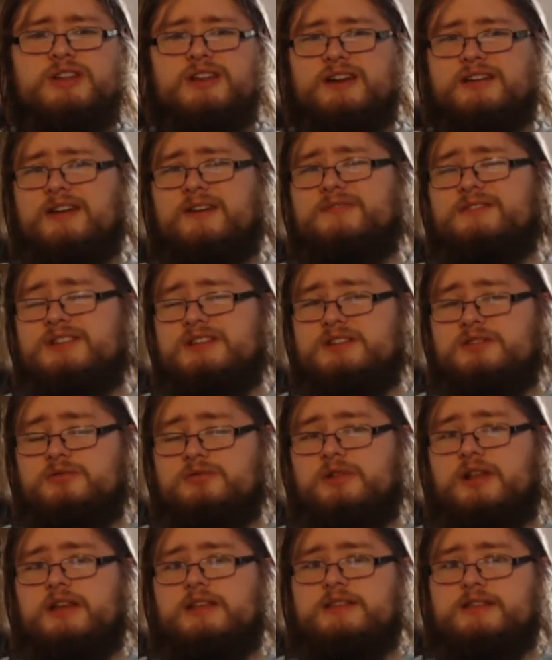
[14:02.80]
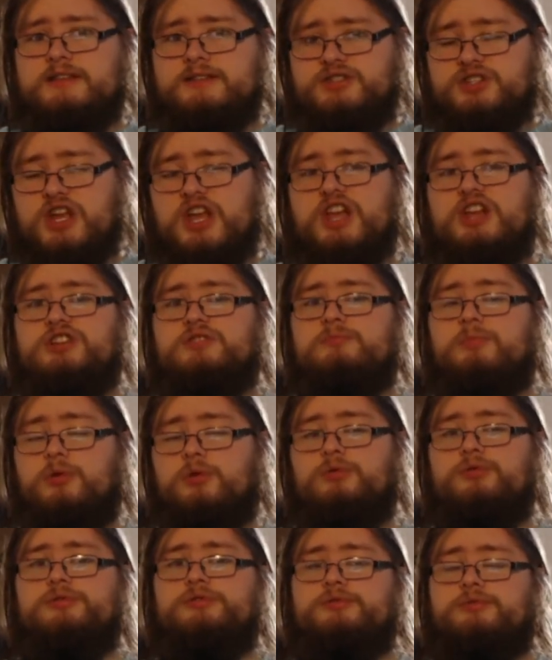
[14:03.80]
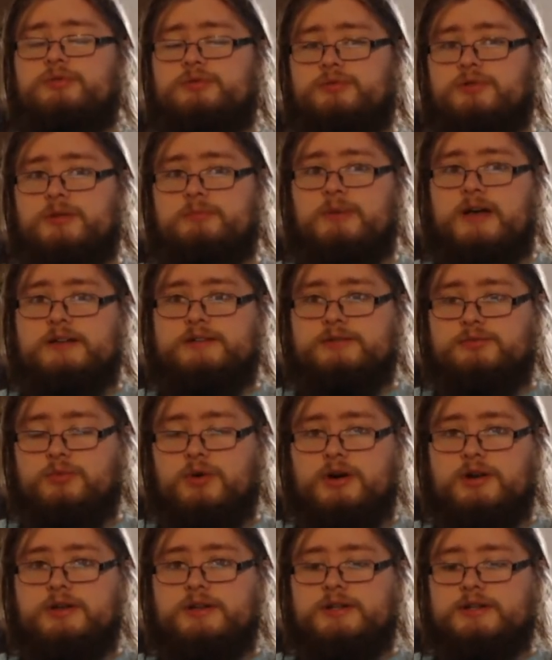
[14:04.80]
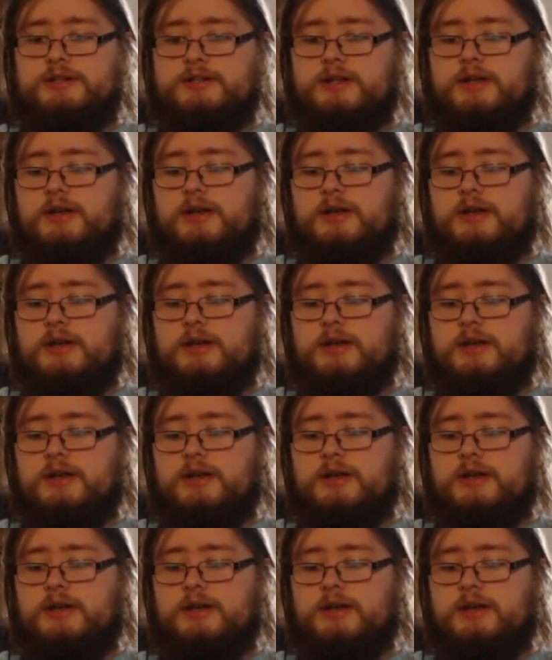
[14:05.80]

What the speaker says: get enough to do, like, these chained pulls, which were the best ones.